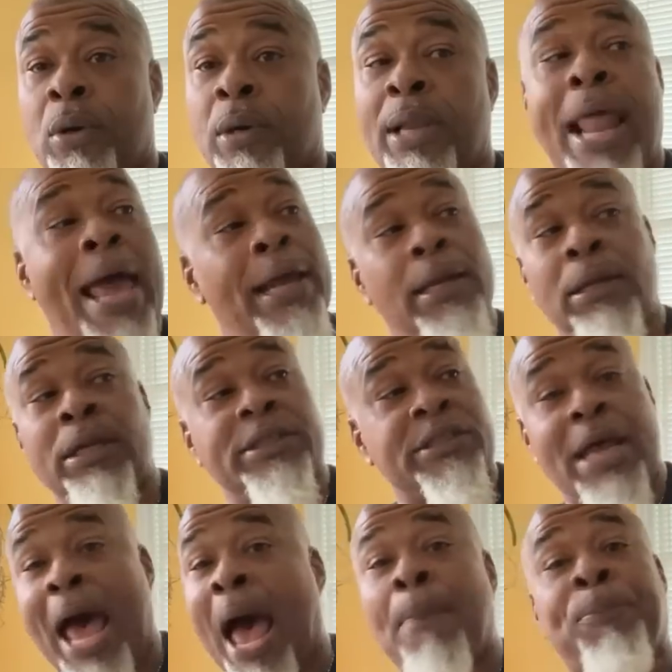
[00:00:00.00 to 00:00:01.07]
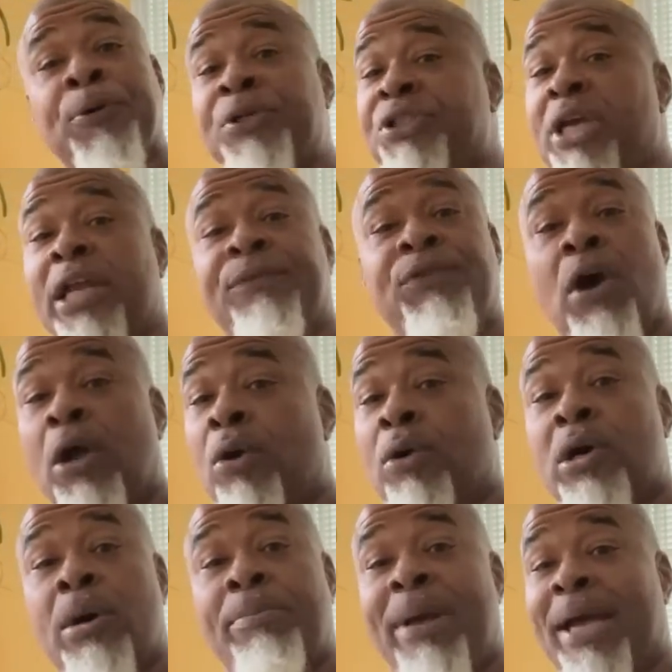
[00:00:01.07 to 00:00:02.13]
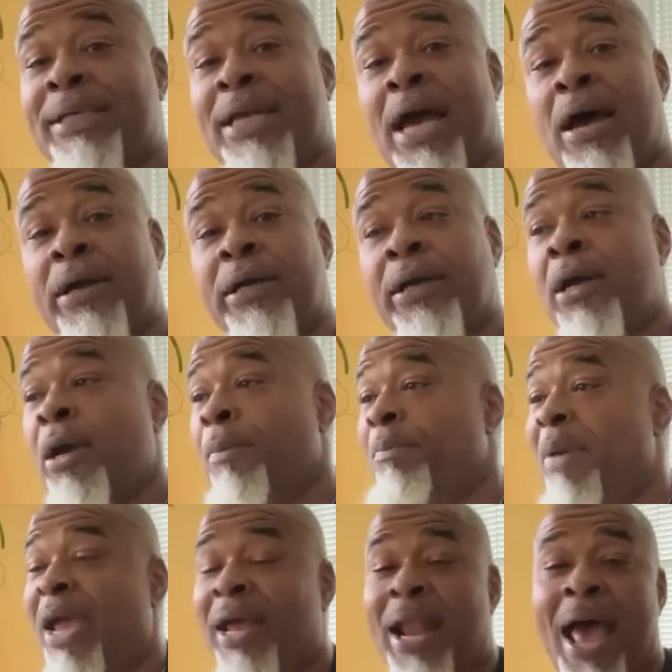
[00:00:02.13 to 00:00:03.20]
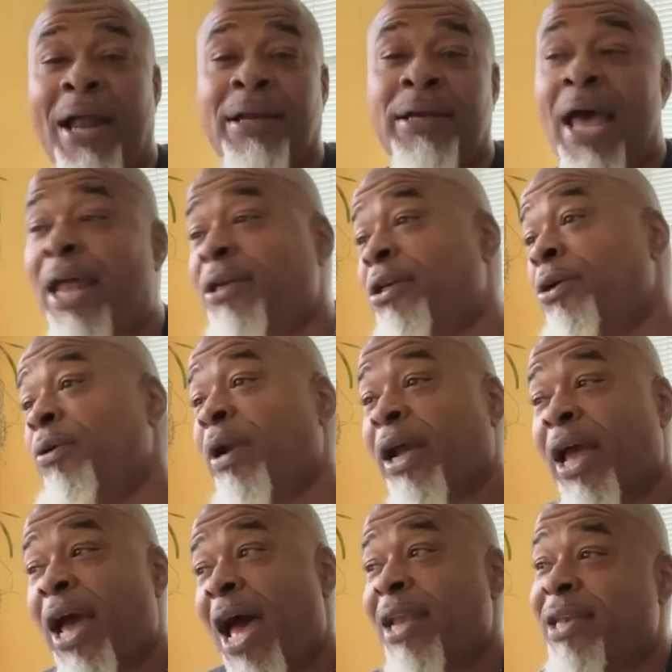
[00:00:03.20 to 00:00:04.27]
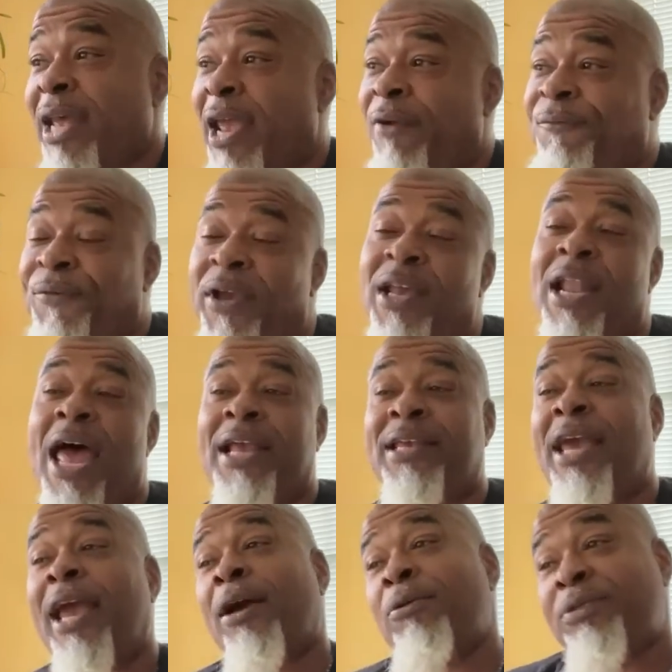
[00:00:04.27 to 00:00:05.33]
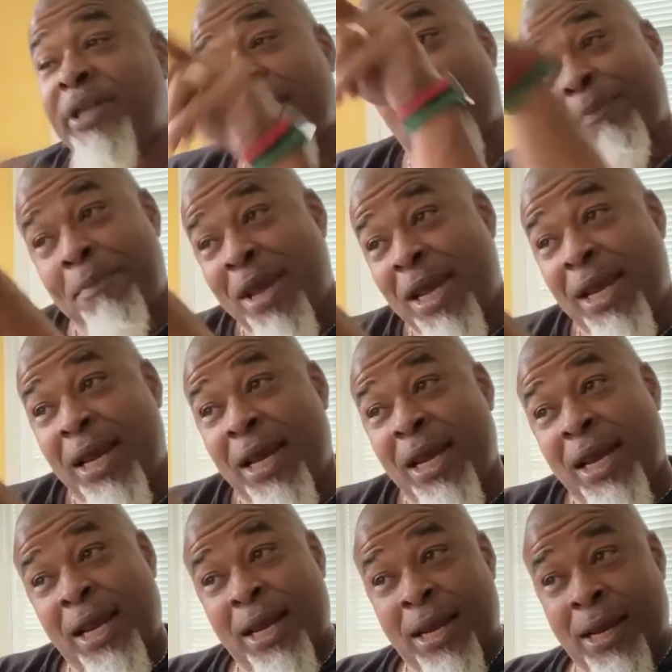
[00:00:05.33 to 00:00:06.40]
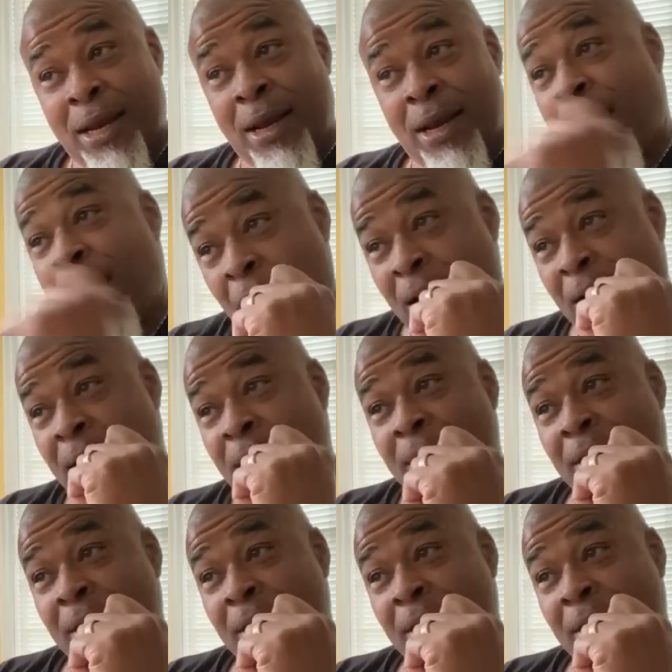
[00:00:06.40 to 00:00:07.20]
Like, listen, I appreciate if y'all don't come back down here. Man, I, I do what a goddamn feel like. You ain't gonna tell me, huh?